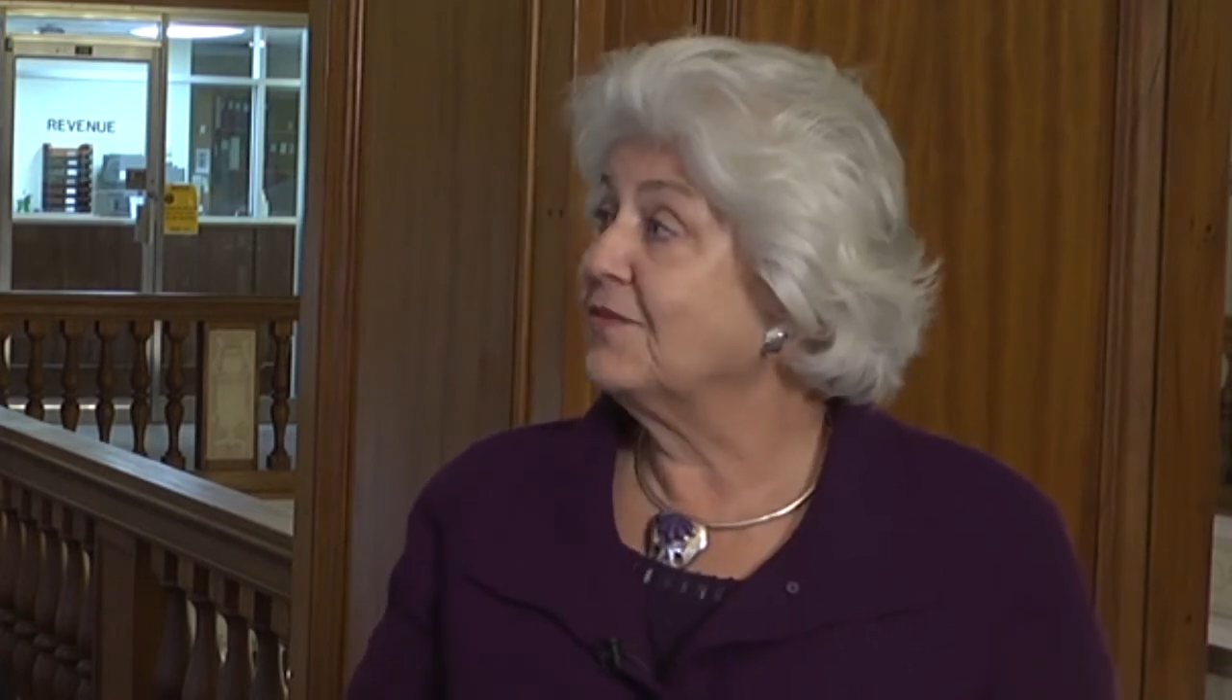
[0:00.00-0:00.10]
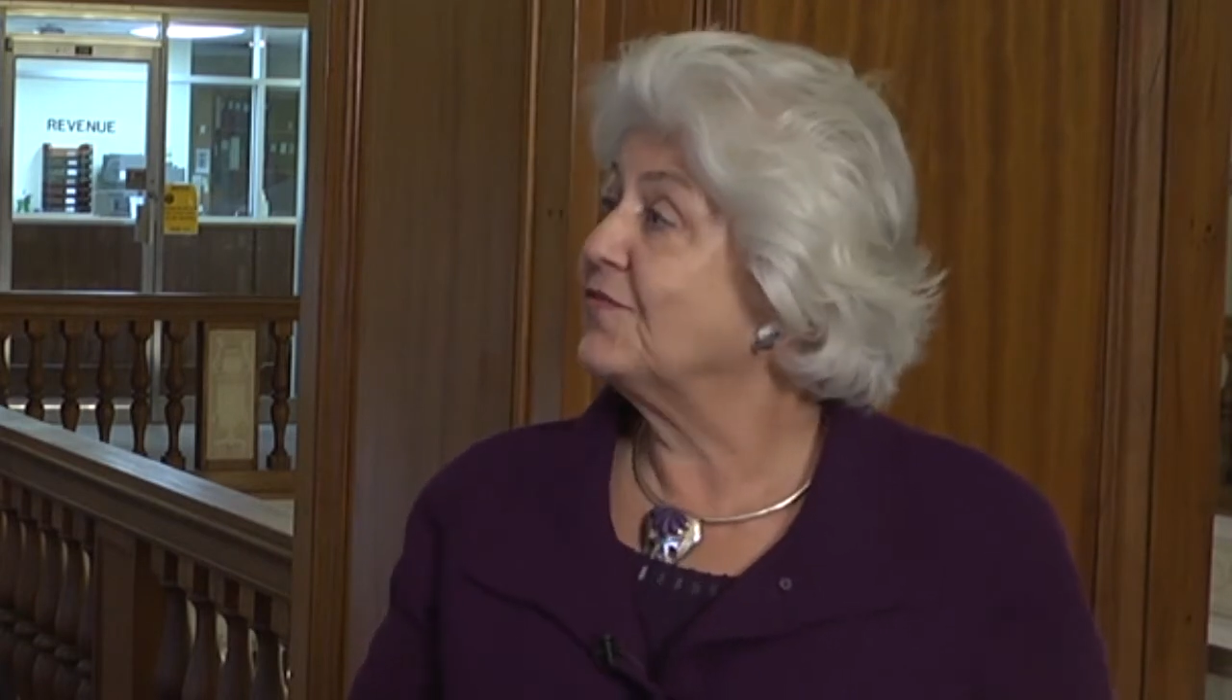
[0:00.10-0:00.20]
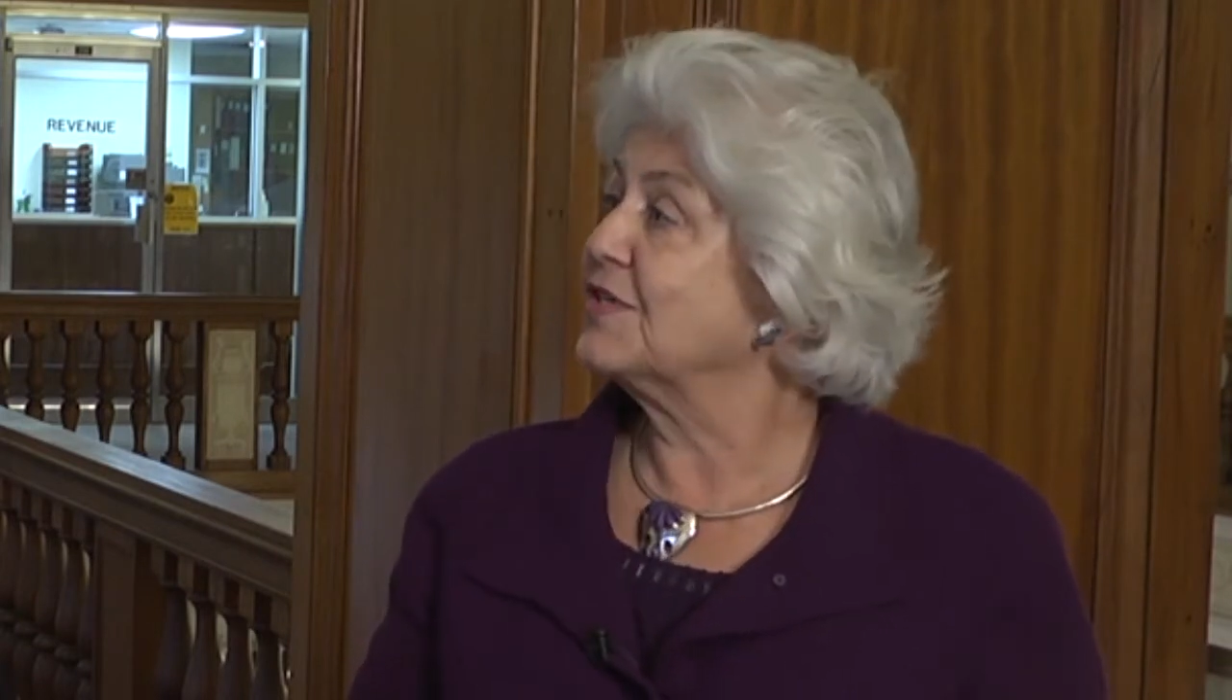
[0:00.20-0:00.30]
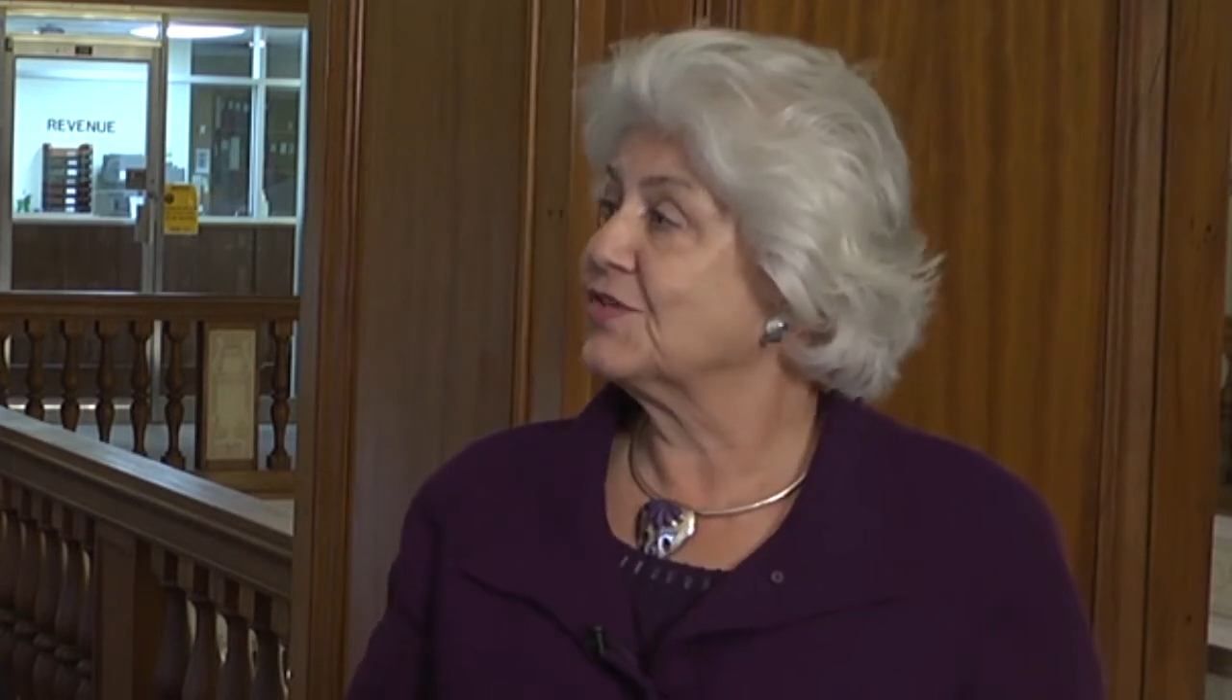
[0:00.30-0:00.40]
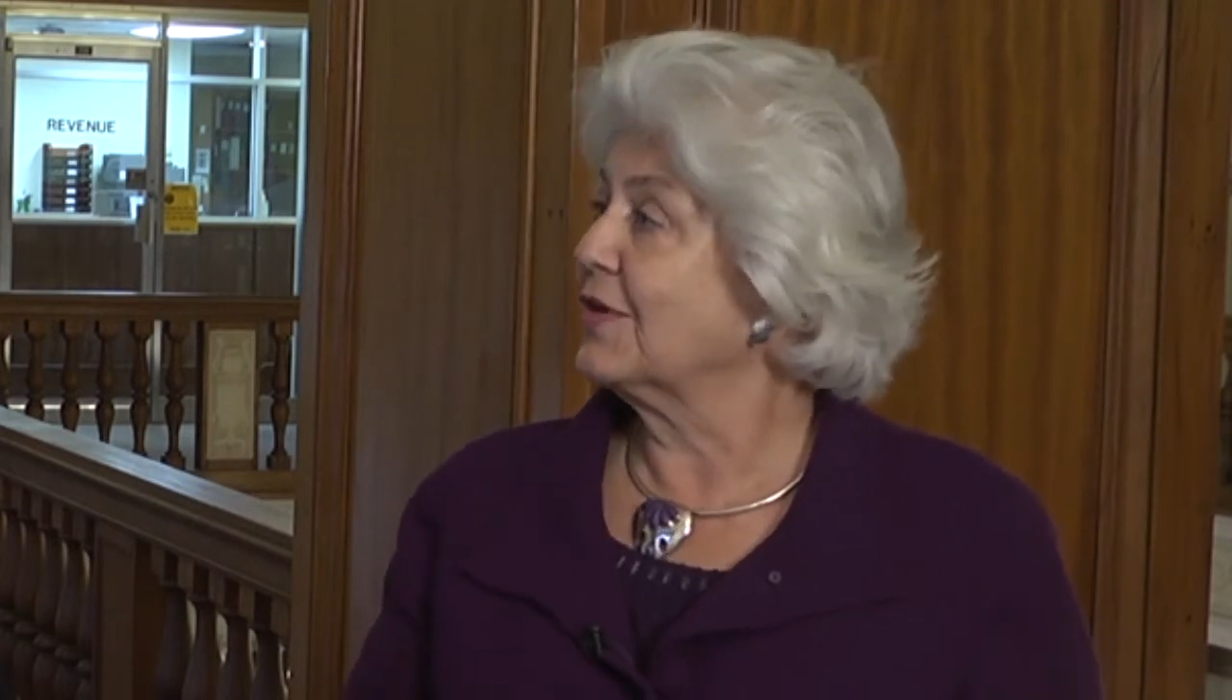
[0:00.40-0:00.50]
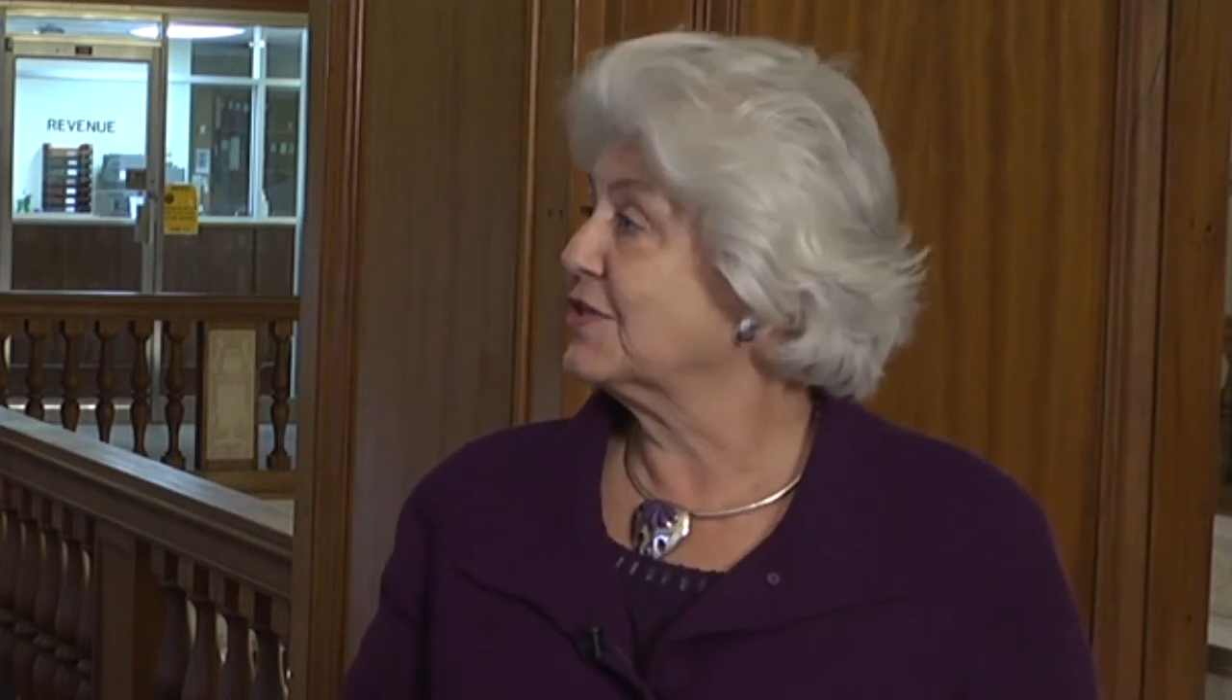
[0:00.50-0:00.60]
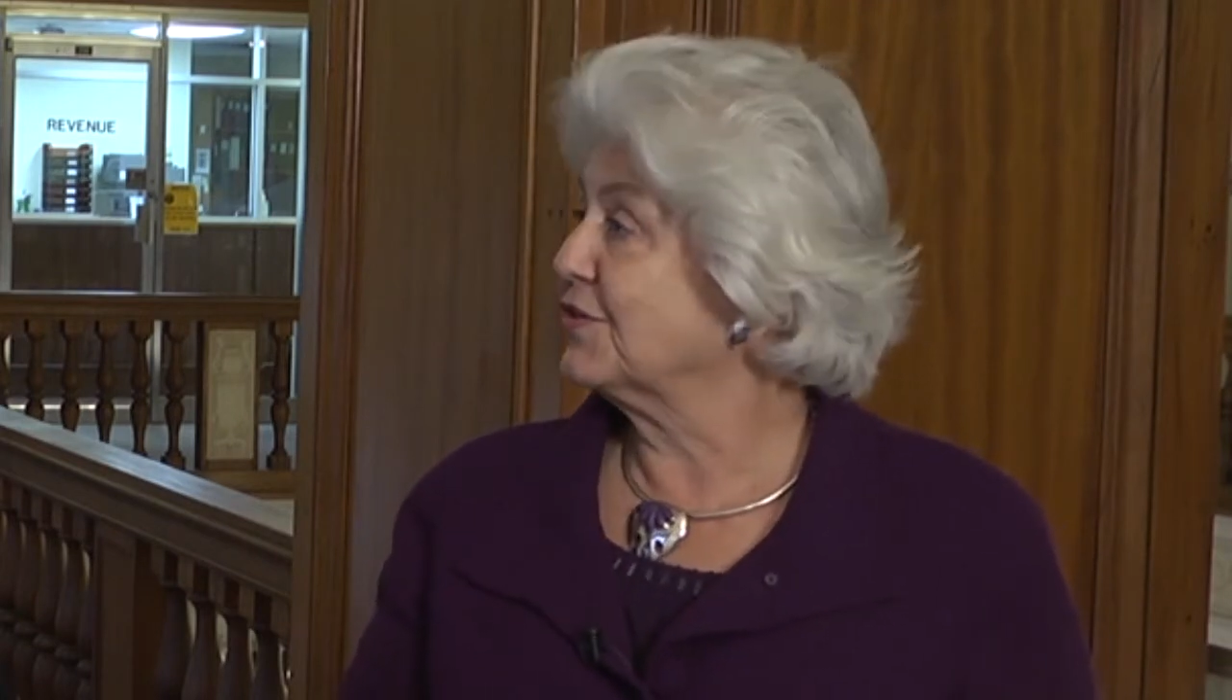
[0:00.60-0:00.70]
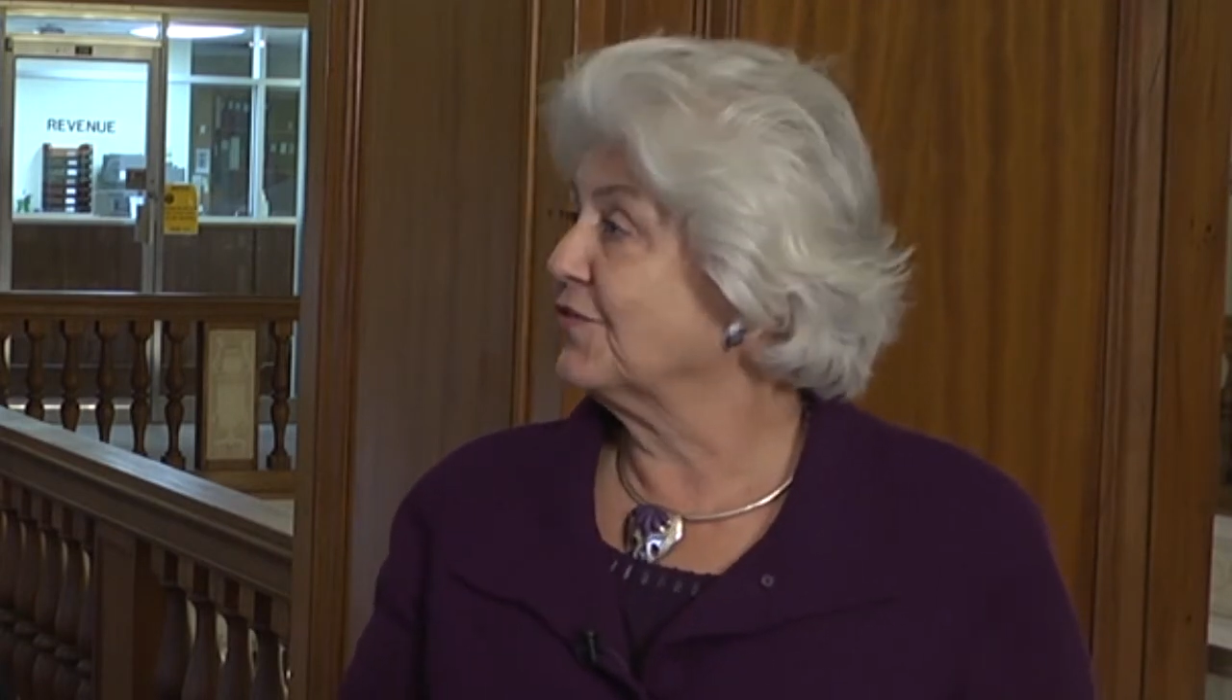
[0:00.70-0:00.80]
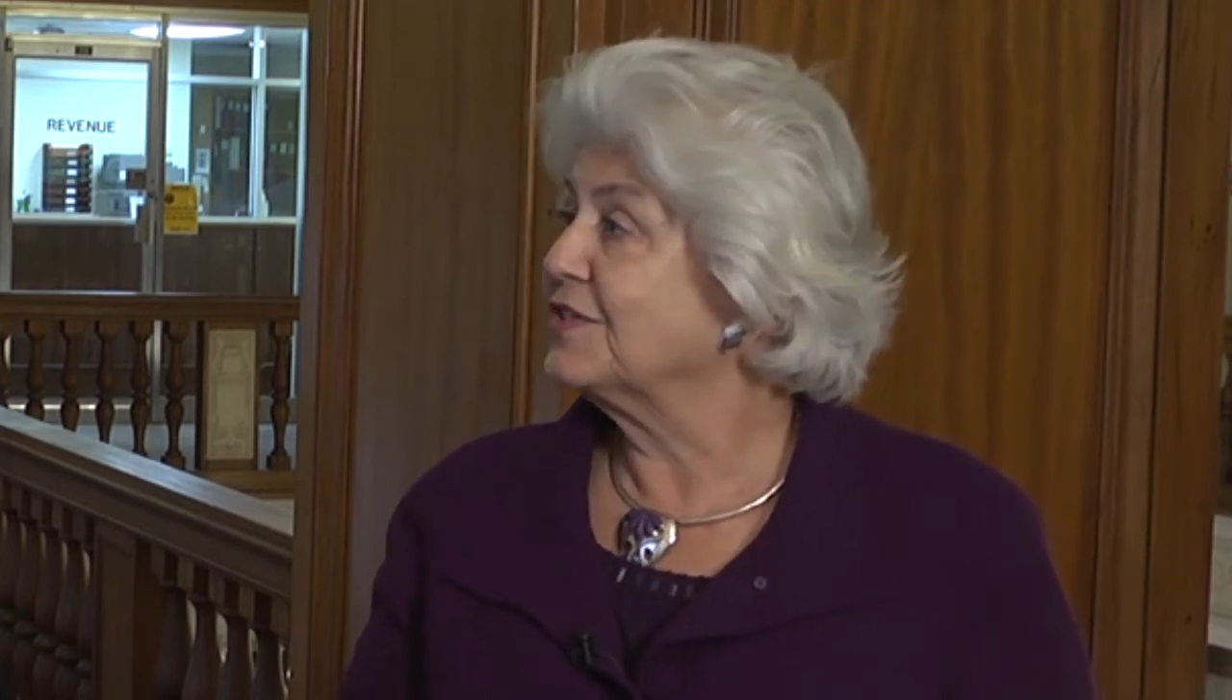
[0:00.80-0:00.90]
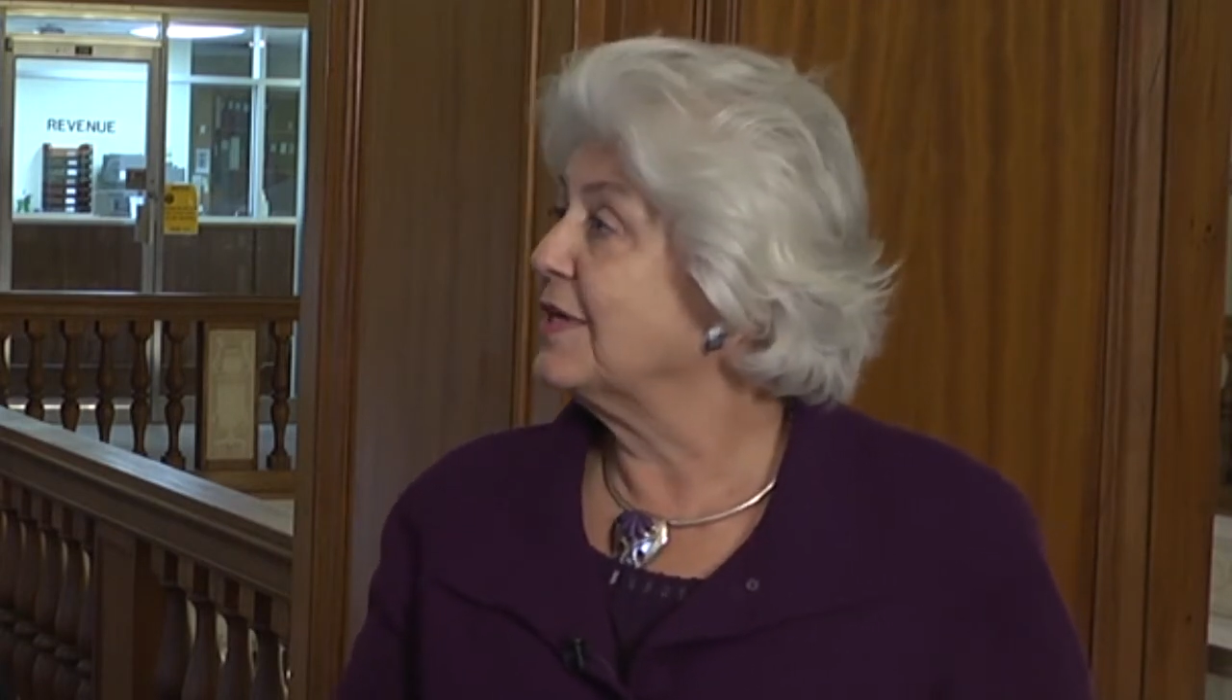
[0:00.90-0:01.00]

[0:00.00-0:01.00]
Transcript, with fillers: infrastructure for